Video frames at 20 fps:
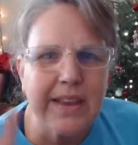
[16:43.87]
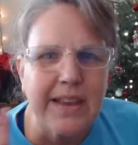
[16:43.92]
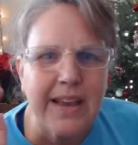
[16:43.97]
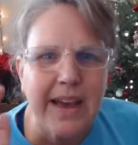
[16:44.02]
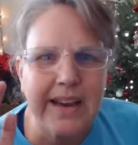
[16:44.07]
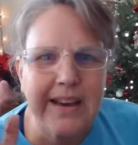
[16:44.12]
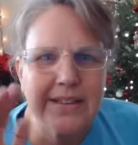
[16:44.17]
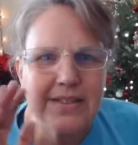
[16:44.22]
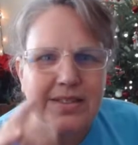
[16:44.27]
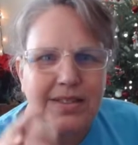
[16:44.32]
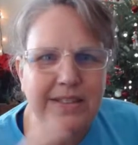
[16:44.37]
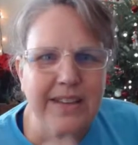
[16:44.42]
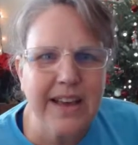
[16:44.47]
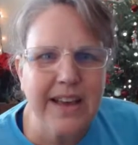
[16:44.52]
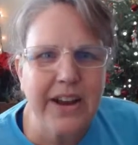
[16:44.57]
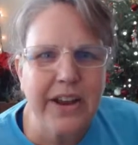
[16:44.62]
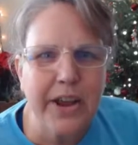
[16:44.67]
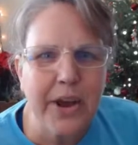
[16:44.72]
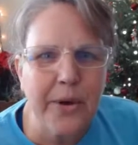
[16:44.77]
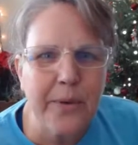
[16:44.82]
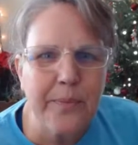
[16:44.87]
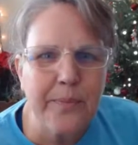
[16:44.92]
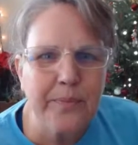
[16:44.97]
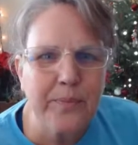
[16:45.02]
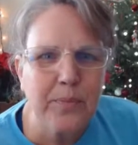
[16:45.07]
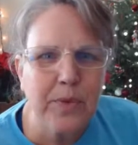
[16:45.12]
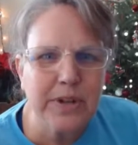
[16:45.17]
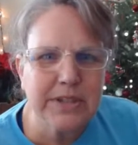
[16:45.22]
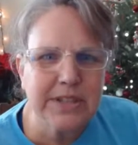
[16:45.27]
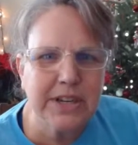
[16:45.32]
Gotta go.
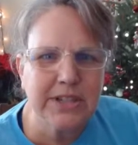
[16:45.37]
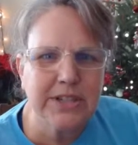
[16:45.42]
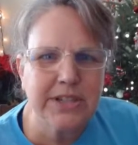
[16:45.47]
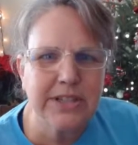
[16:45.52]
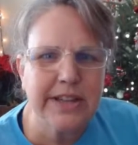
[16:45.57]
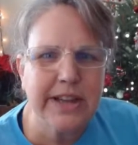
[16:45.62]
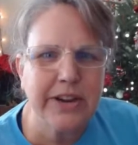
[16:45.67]
I'll talk to you